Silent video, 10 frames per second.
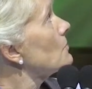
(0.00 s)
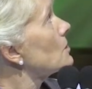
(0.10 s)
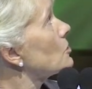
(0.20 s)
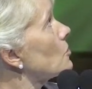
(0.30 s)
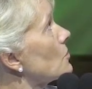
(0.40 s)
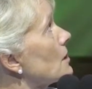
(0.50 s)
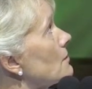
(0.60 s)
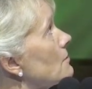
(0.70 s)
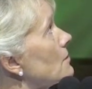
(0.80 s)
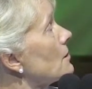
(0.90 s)
we saw
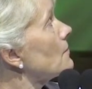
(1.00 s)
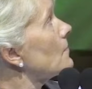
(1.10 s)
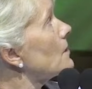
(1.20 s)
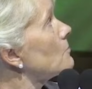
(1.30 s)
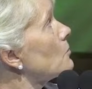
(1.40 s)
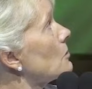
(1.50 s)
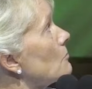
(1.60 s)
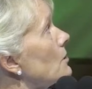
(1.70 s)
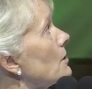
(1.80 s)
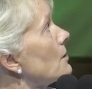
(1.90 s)
that this
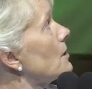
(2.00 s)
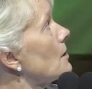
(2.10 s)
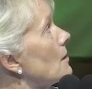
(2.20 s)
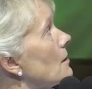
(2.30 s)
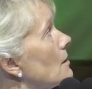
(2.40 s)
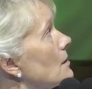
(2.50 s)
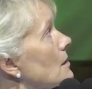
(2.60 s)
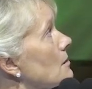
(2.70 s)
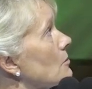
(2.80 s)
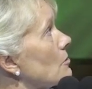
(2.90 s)
polymer
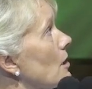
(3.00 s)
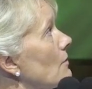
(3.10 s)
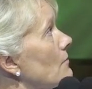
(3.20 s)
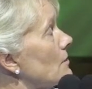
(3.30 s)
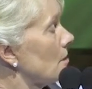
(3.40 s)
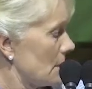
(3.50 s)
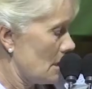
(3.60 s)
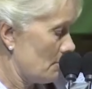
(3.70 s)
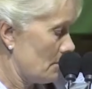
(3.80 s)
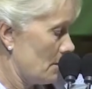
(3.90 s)
does not have the
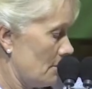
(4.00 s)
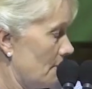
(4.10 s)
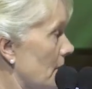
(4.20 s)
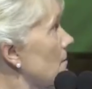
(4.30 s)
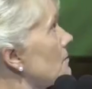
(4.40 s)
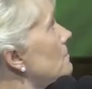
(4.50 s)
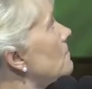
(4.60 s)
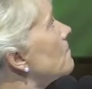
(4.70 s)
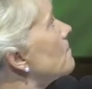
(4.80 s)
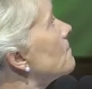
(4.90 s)
same effect.
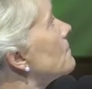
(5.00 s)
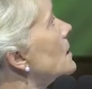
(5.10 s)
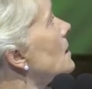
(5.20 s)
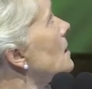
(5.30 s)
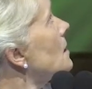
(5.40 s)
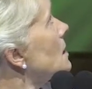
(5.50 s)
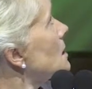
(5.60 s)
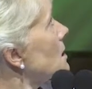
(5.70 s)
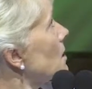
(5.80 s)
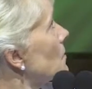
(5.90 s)

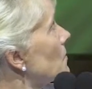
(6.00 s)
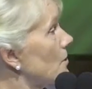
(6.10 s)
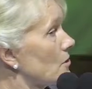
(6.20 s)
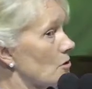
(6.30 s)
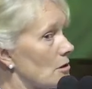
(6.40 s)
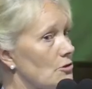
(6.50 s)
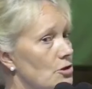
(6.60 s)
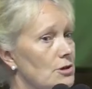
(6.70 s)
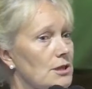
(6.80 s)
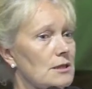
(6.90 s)
So the
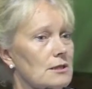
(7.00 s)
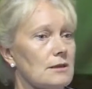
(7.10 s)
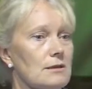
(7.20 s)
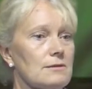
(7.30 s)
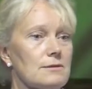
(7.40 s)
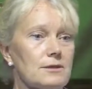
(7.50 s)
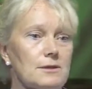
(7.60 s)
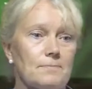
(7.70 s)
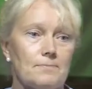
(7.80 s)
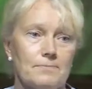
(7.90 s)
conclusion is that
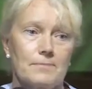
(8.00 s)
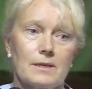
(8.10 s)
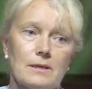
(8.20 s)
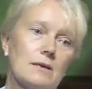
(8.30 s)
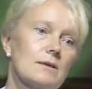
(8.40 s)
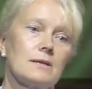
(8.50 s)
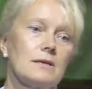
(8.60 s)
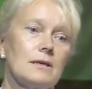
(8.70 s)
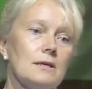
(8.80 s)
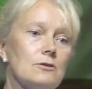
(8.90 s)

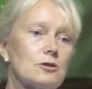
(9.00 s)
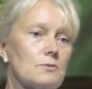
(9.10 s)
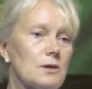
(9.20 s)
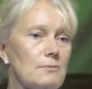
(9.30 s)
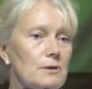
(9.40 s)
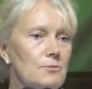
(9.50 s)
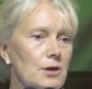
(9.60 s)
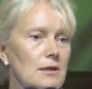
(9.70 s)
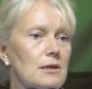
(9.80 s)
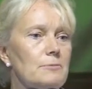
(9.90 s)
the induced
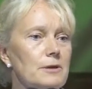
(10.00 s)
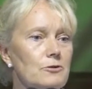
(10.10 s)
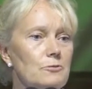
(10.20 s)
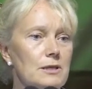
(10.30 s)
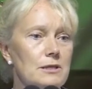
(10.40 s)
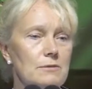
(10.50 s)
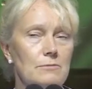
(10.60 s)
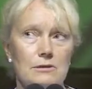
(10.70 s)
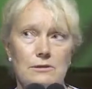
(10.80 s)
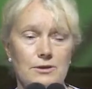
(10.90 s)
membrane appeared to be
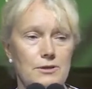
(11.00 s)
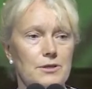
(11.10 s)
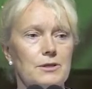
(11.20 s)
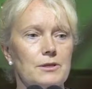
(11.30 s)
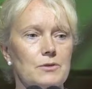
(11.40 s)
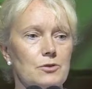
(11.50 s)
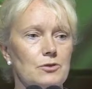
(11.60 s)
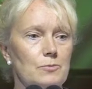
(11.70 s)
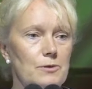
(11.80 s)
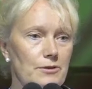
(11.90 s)
similar or
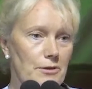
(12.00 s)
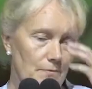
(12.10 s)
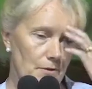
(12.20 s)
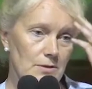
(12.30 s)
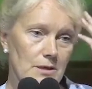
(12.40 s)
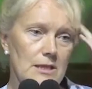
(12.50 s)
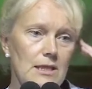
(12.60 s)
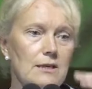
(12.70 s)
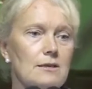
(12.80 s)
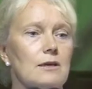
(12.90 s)
superior the
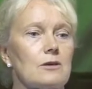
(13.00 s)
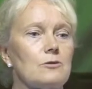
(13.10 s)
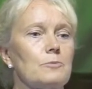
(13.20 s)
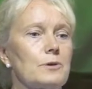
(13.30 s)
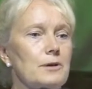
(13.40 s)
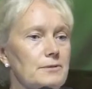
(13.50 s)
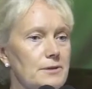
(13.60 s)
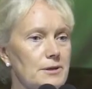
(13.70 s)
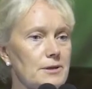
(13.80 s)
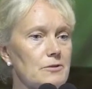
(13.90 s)
technique compared
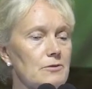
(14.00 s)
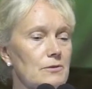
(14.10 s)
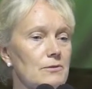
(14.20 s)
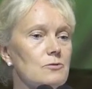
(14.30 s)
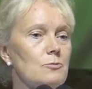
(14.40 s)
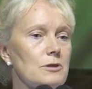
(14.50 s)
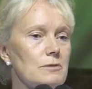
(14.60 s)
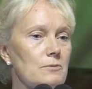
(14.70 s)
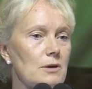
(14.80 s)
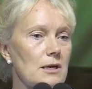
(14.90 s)
to
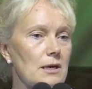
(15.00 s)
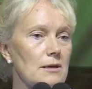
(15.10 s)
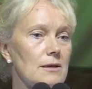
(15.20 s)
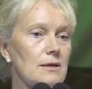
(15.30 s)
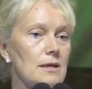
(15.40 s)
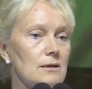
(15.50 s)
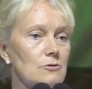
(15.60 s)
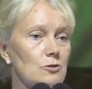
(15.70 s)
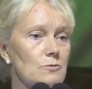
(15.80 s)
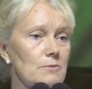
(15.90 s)

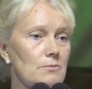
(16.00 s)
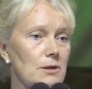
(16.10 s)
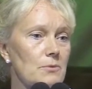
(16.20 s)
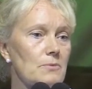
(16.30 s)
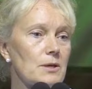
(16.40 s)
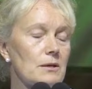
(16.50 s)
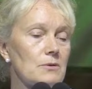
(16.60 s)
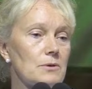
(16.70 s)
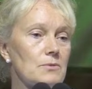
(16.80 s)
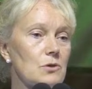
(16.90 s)
PMMA-induced membrane. When
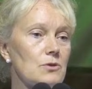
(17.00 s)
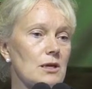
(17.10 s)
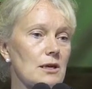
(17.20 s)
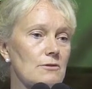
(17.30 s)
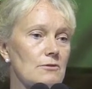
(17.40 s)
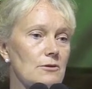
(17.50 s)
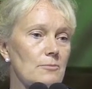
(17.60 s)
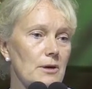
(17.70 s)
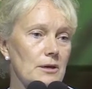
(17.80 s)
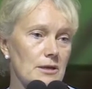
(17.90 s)
we're looking at the
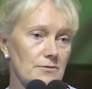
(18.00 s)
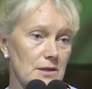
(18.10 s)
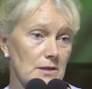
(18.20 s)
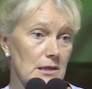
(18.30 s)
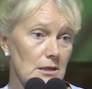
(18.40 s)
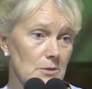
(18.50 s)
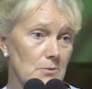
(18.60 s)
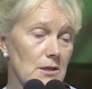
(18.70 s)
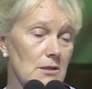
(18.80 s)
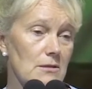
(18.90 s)
bioactive glass,
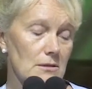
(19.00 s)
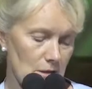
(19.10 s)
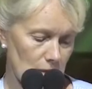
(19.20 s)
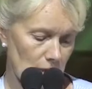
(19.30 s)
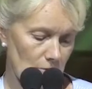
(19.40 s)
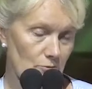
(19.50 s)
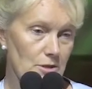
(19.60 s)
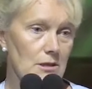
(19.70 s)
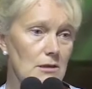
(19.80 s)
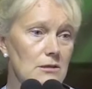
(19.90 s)
we get the same
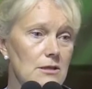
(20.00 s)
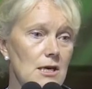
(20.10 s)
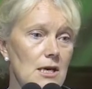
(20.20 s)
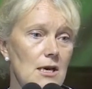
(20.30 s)
results.